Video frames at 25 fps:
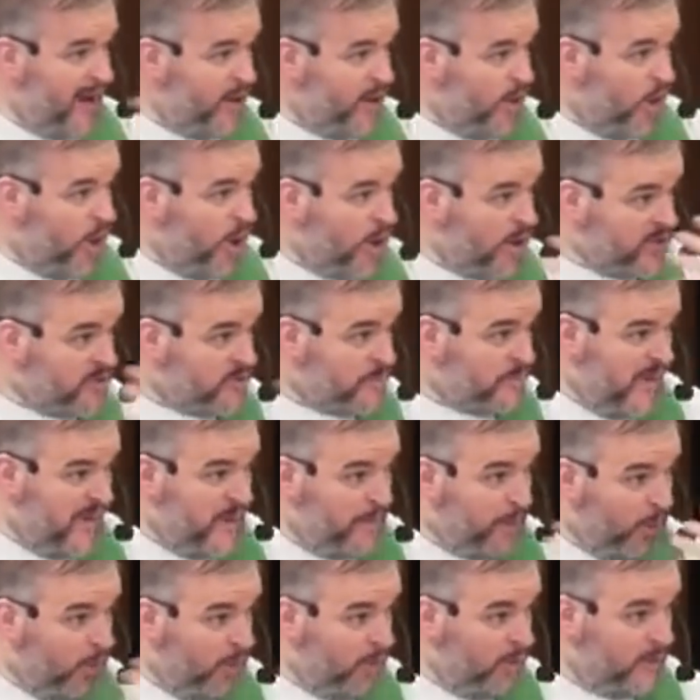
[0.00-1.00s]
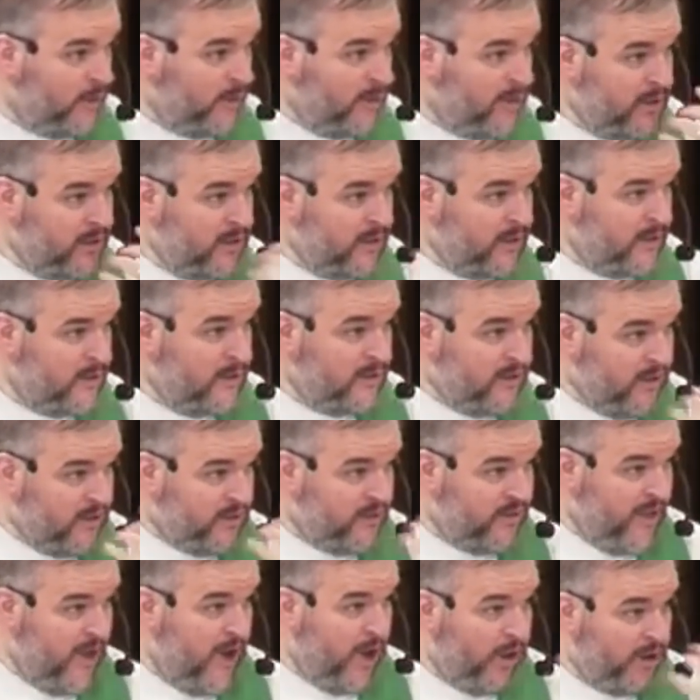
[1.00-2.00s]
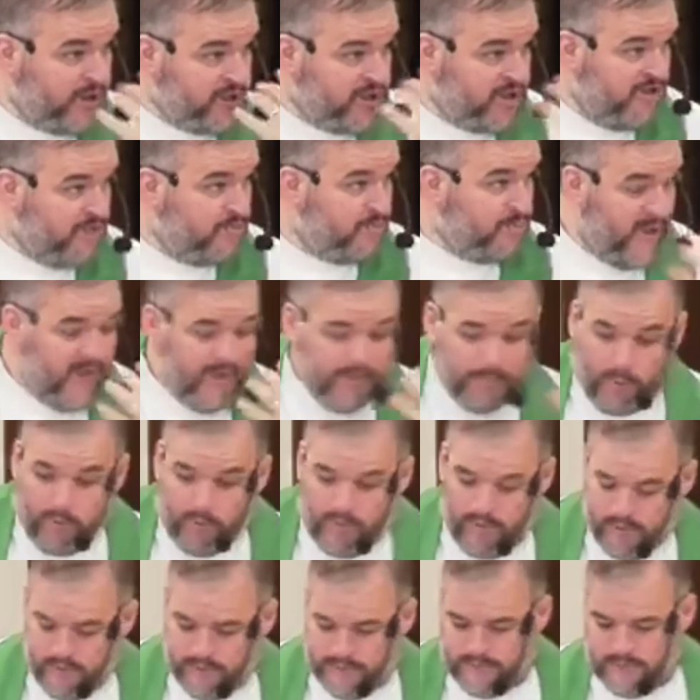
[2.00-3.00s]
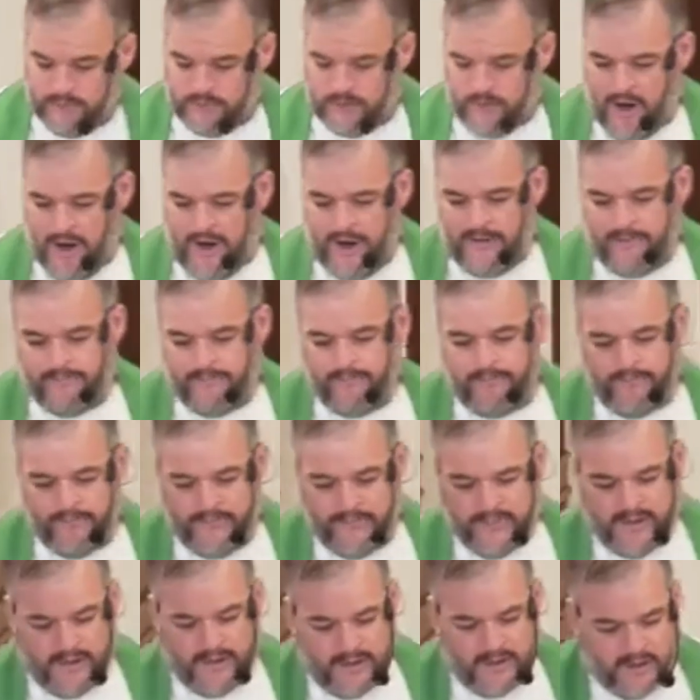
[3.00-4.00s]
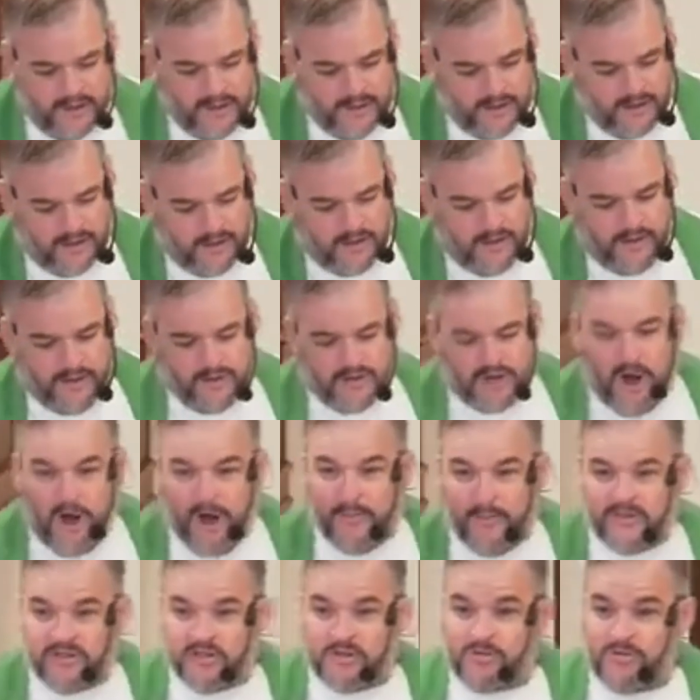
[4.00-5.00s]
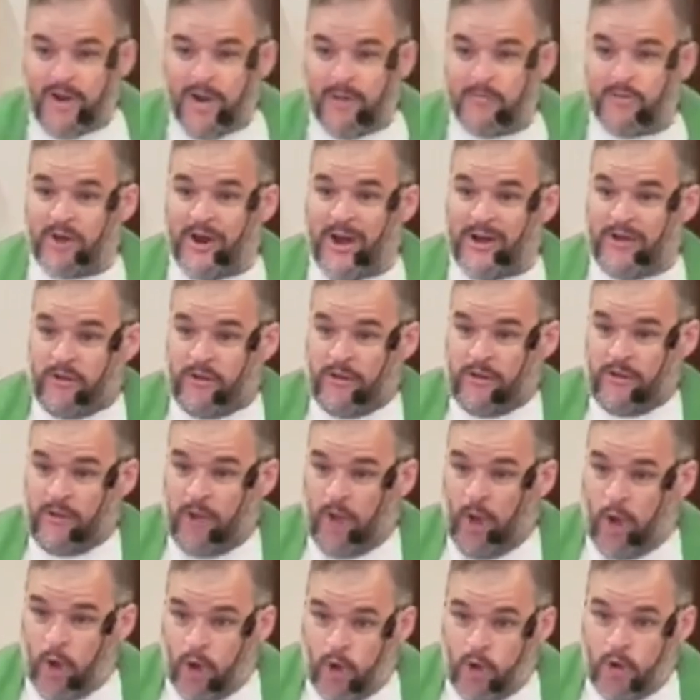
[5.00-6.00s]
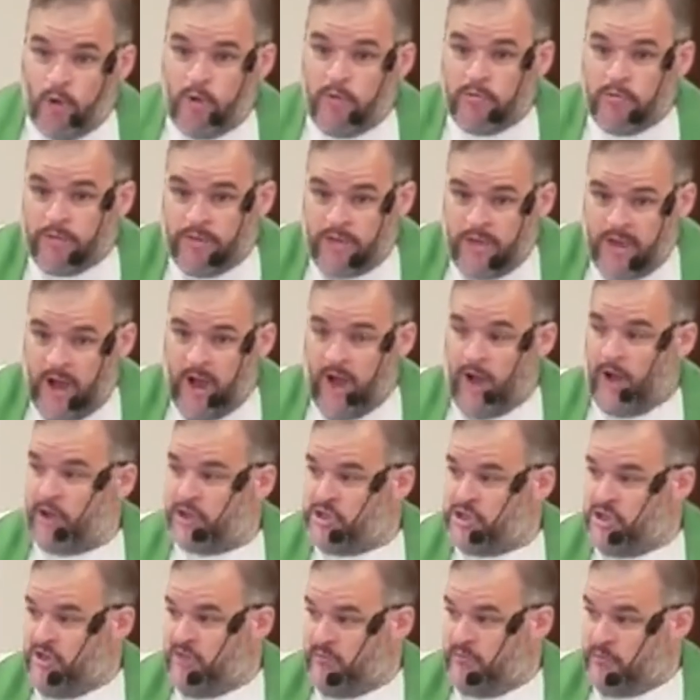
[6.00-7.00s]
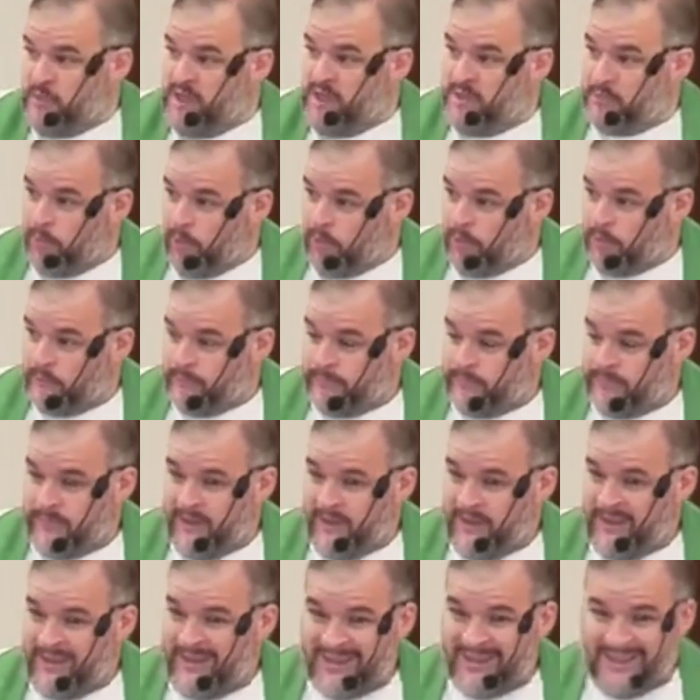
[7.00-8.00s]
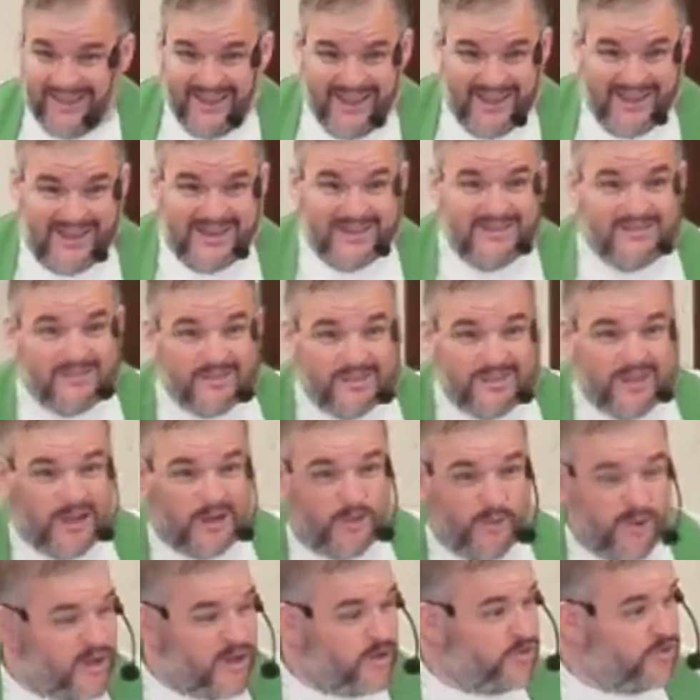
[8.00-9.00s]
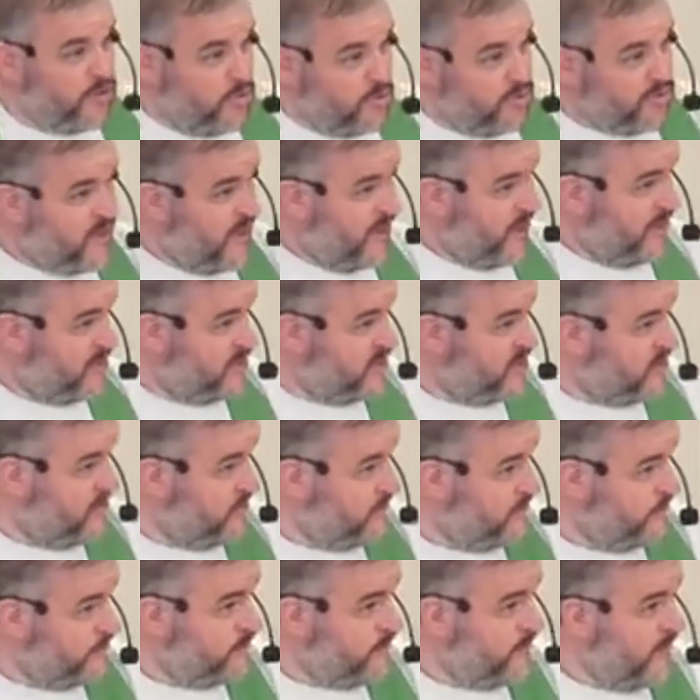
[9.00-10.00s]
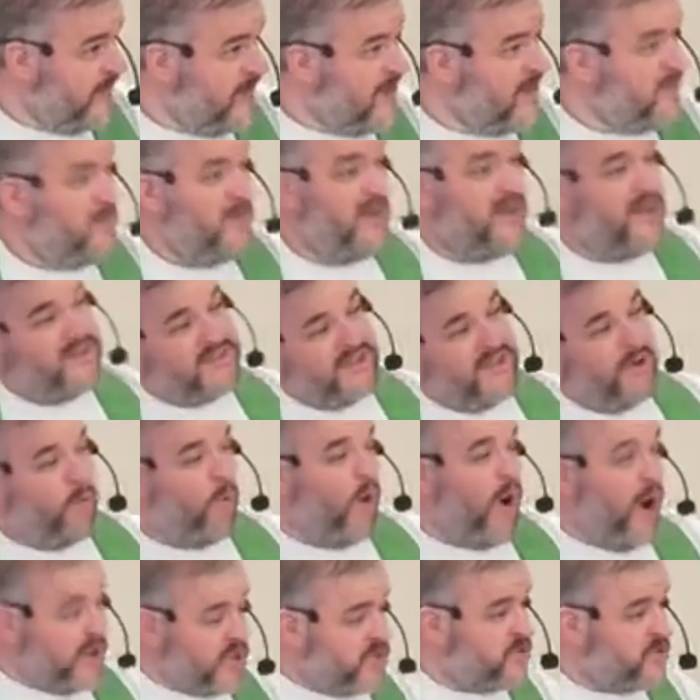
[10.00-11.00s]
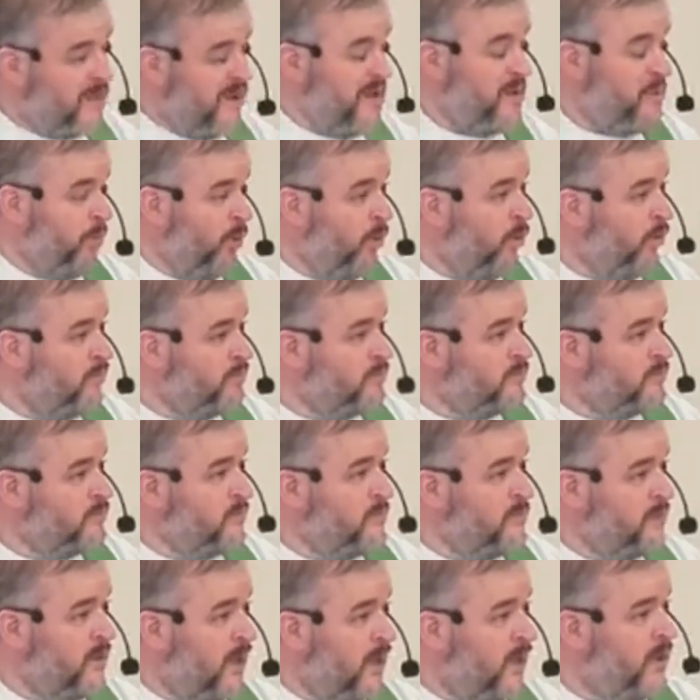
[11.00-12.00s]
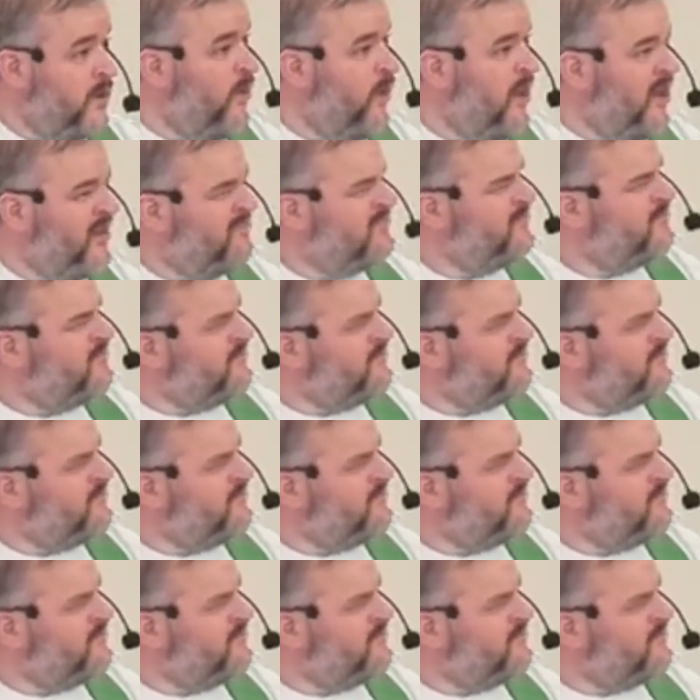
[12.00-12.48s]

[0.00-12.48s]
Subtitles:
are as people. The theology of people, right? Thomas Cranmer had a low theology of people. He didn't think we could do things. Because he watched people, and he went,